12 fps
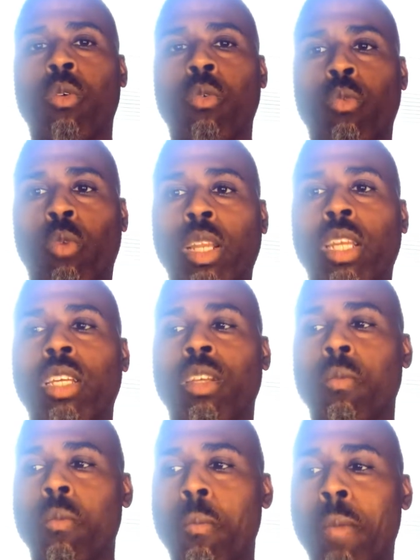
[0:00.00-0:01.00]

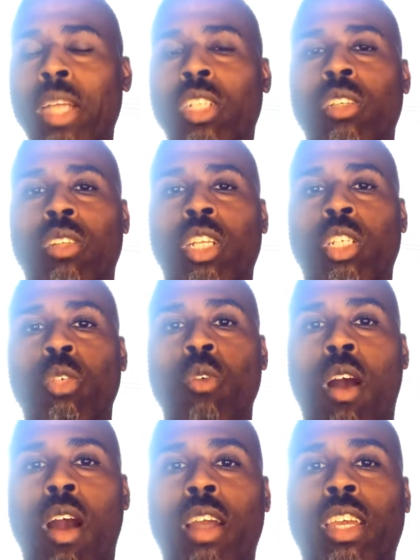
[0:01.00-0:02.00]
really make sure that you
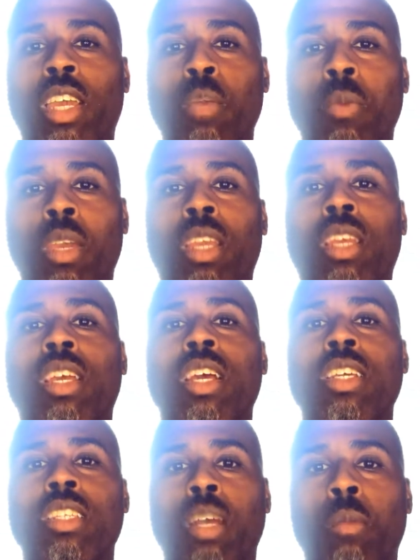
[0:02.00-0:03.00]
are keeping
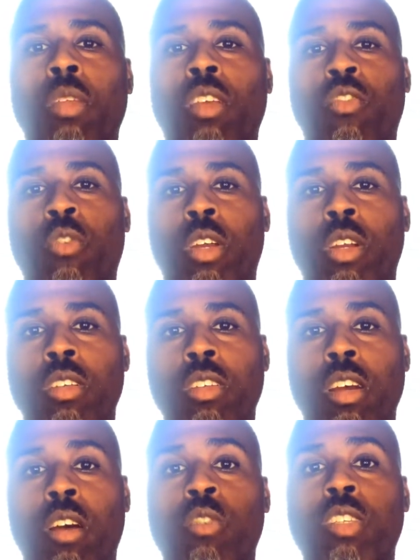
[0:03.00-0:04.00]
something for
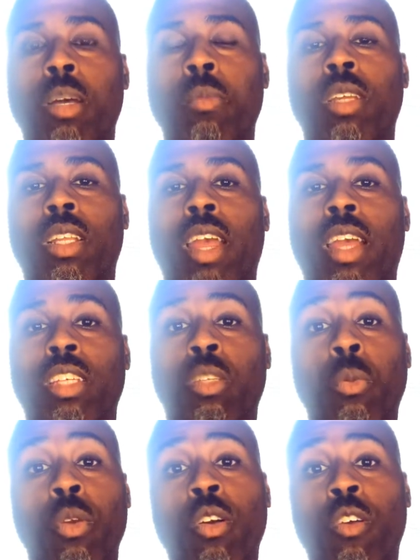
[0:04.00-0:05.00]
yourself, something that
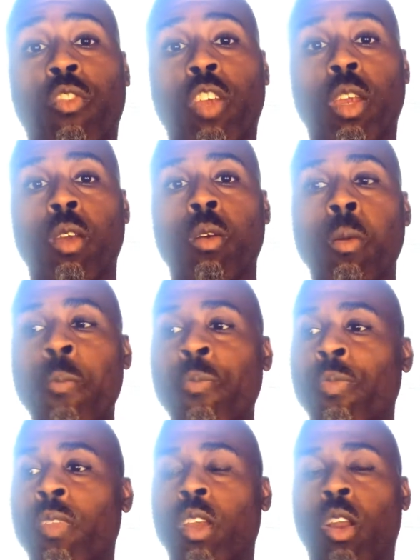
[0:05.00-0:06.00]
is pure for you,
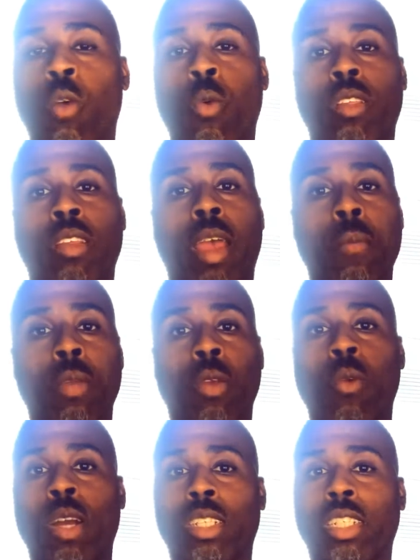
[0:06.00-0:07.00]
whether that be
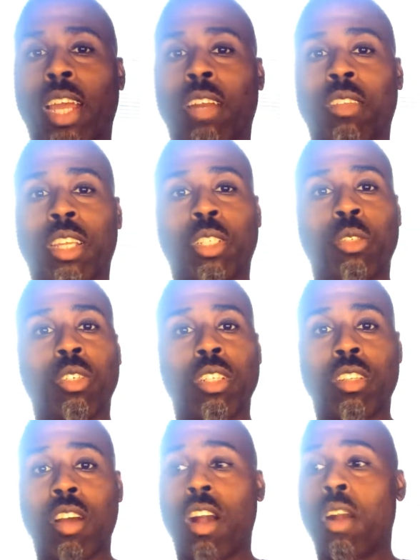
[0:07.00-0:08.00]
one channel that you
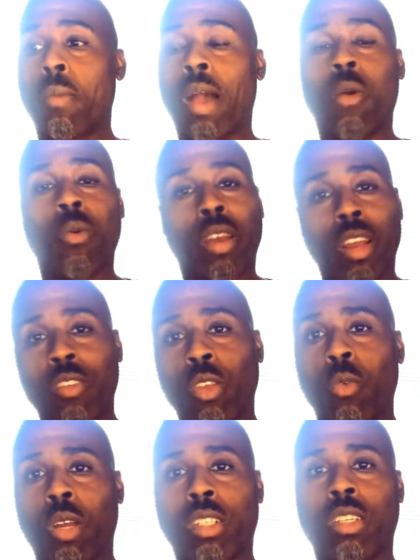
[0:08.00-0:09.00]
just talk about, whatever
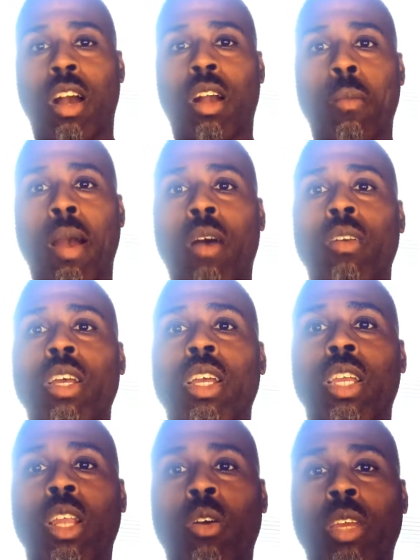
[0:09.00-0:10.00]
you want to talk about,
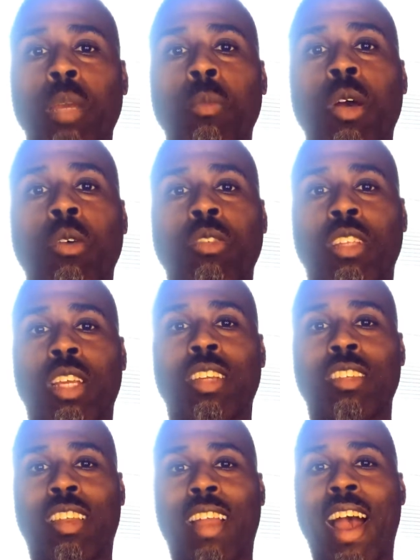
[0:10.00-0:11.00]
keep those
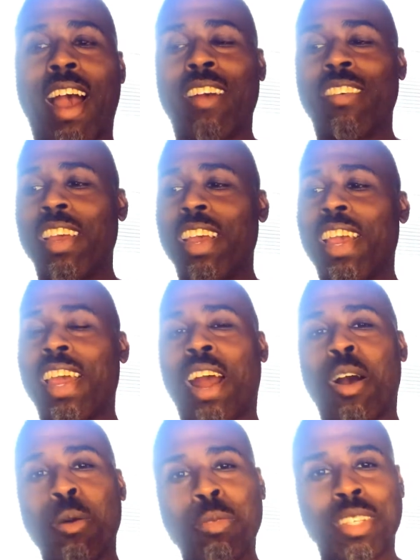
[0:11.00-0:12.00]
things alive. And I
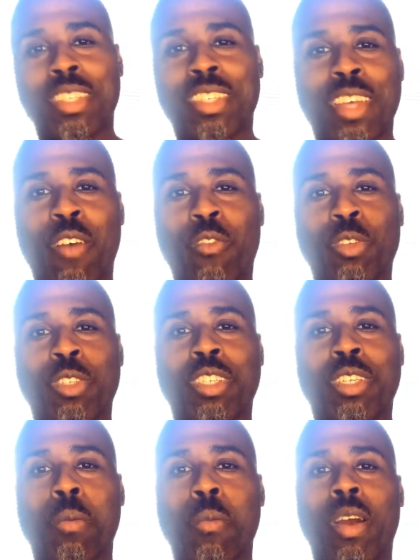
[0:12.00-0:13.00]
hope this is helpful to
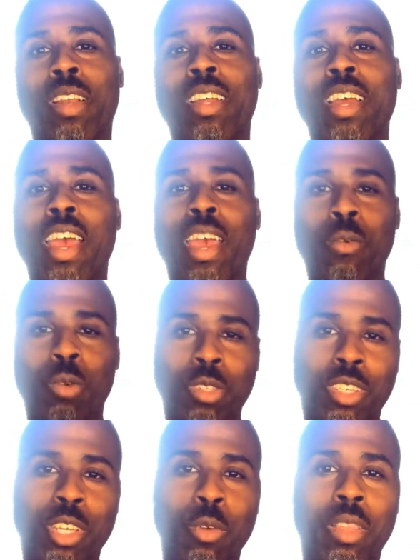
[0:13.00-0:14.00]
someone, and we'll
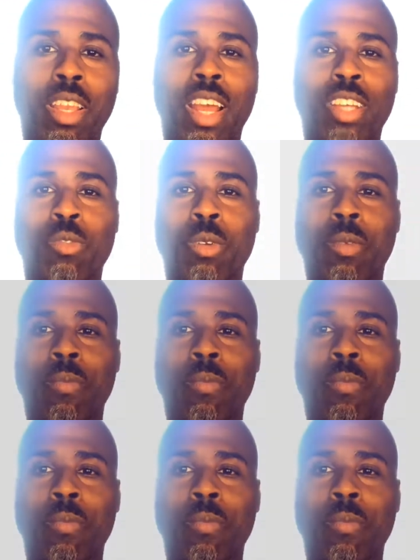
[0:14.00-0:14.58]
see you in the next one.